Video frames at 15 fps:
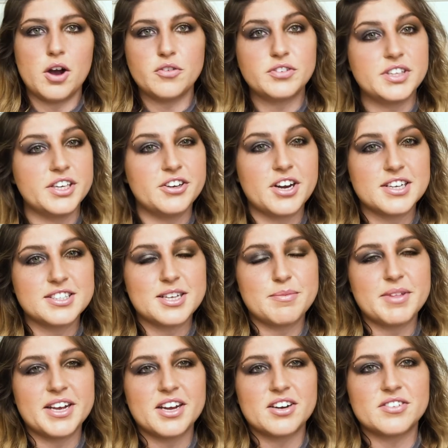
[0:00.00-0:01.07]
Hopefully you got
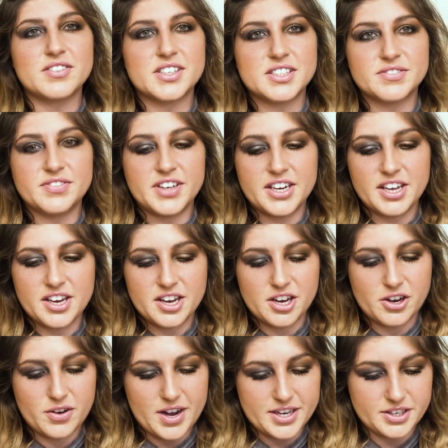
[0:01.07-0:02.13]
something out of this
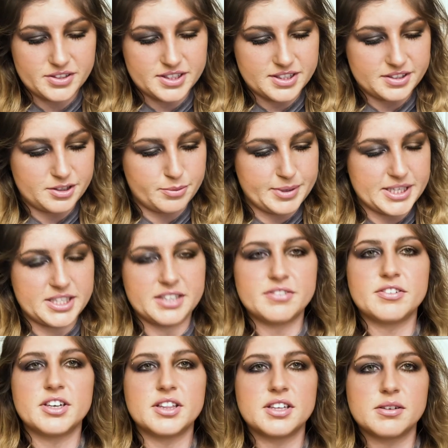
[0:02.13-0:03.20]
video. I know it's a little bit
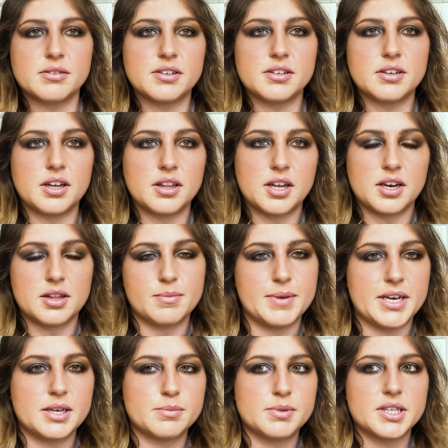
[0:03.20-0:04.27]
different than a lot of the
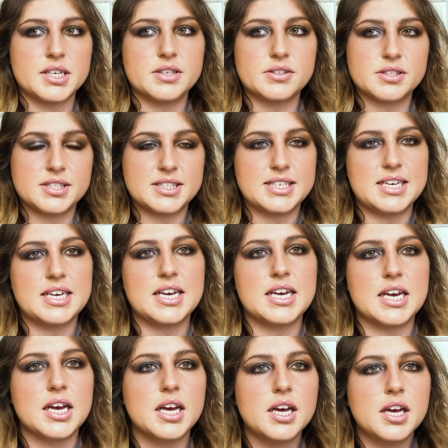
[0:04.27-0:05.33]
makeup that you
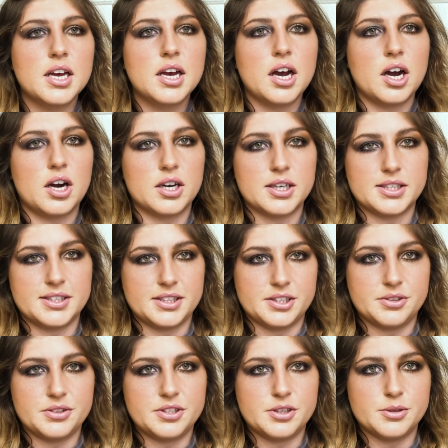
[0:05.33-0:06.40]
see on
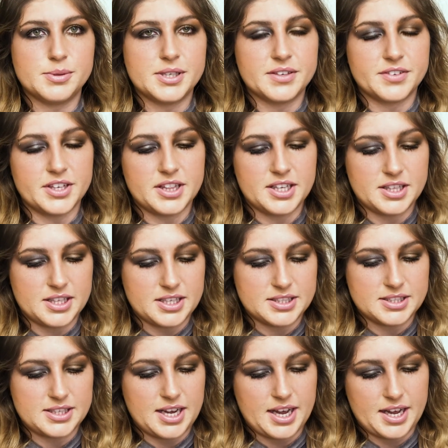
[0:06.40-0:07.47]
YouTube and everything these
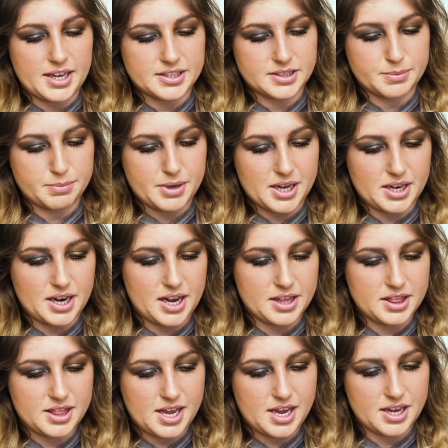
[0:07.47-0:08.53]
days, but I
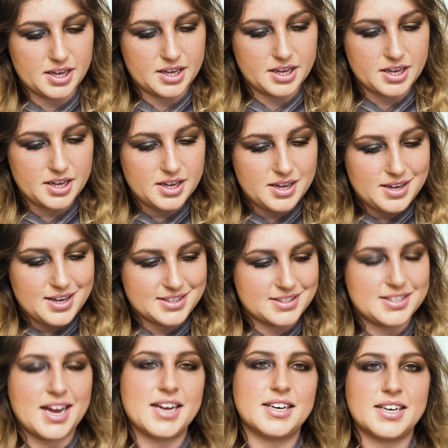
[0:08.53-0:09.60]
think it's
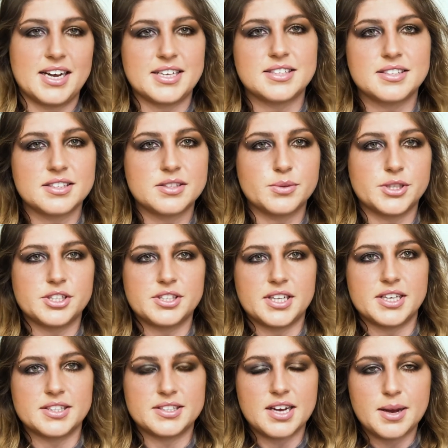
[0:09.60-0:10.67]
kind of nice to switch
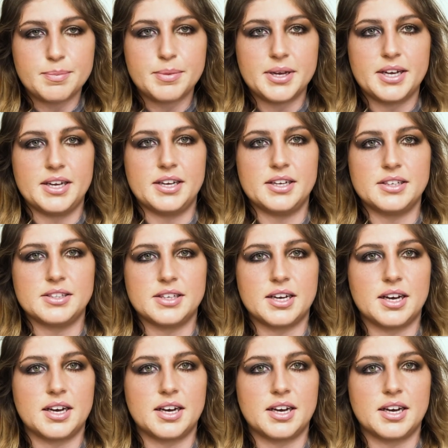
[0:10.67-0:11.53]
things up and